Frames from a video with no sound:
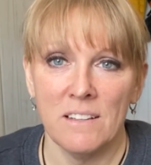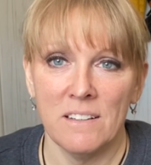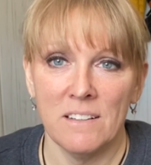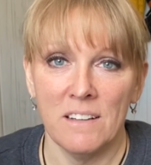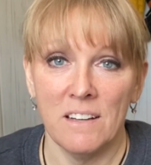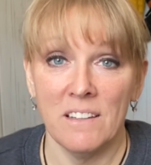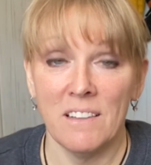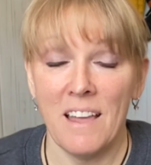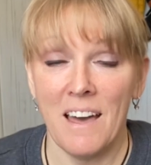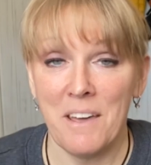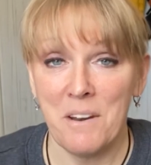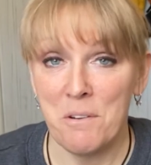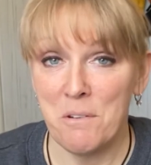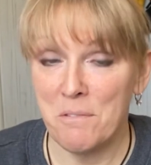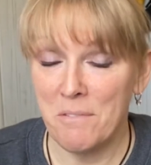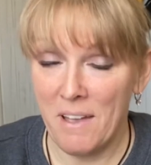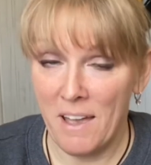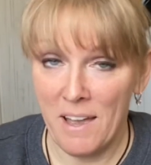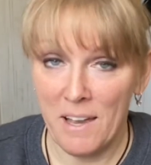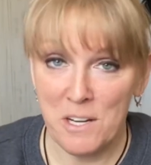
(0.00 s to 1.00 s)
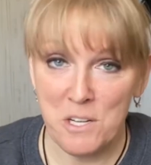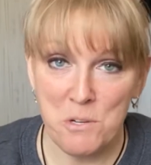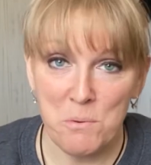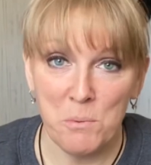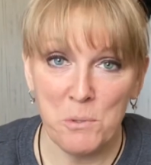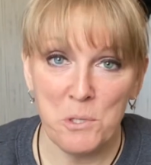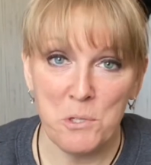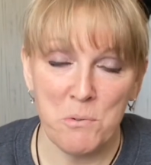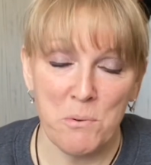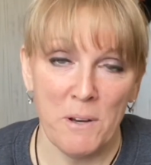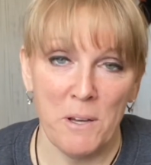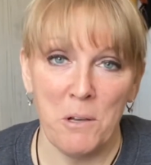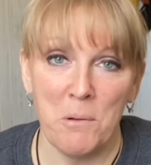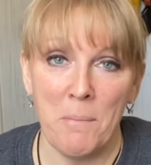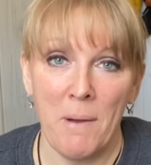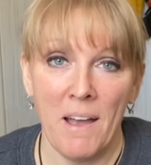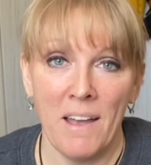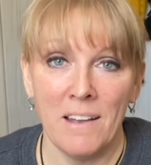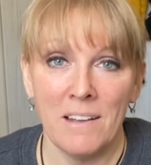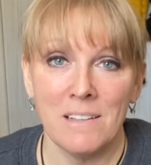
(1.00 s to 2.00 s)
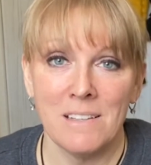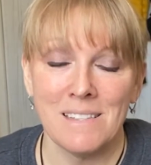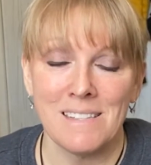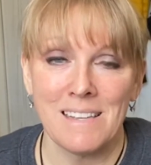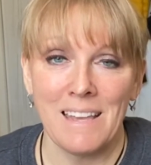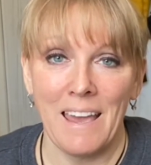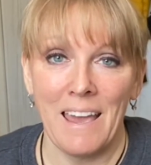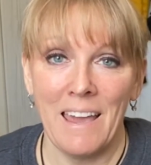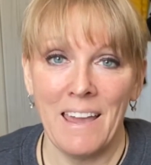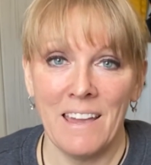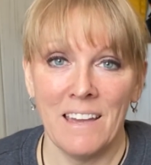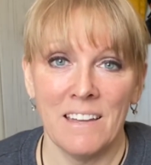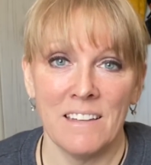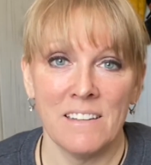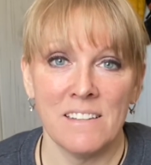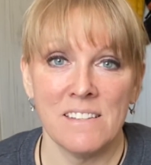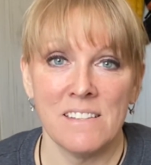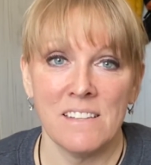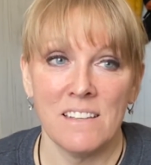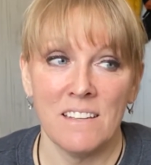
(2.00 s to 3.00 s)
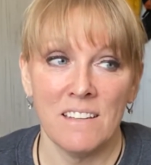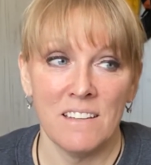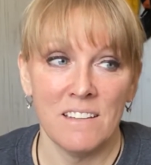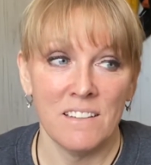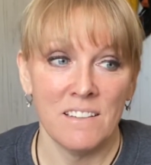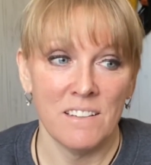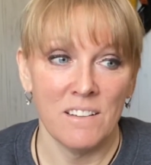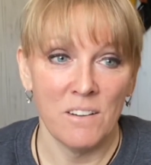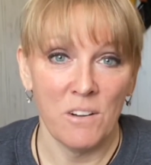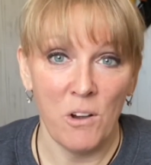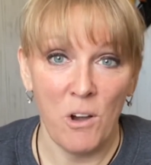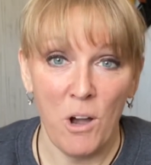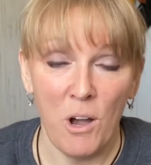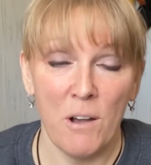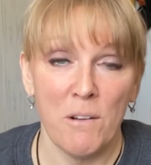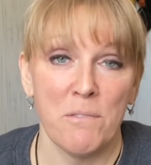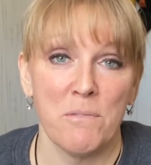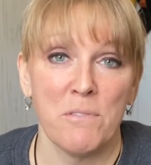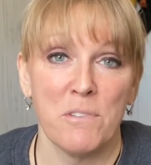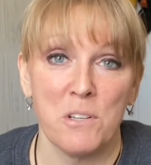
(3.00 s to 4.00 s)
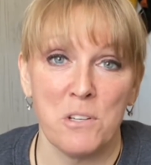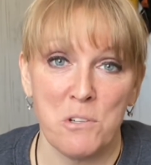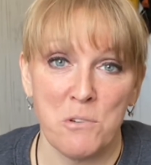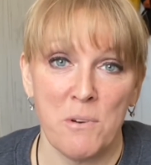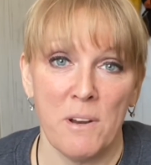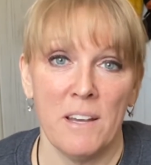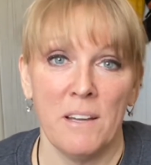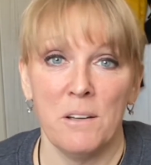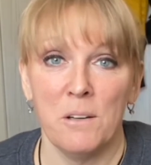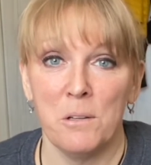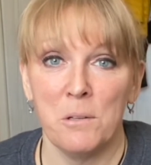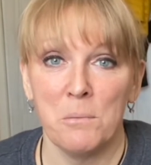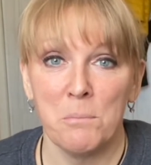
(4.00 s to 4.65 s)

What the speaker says: a lot of actual trail miles, and off-trail